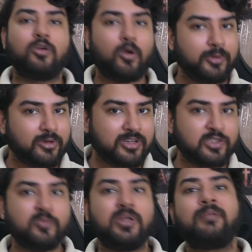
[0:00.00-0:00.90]
copy your
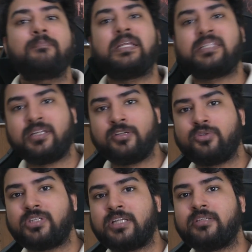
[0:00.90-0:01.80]
resume, paste it
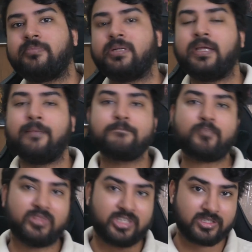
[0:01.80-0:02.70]
into ChatGPT,
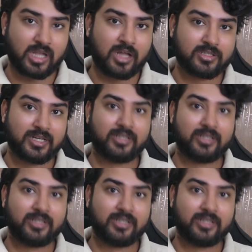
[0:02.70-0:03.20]
and just ask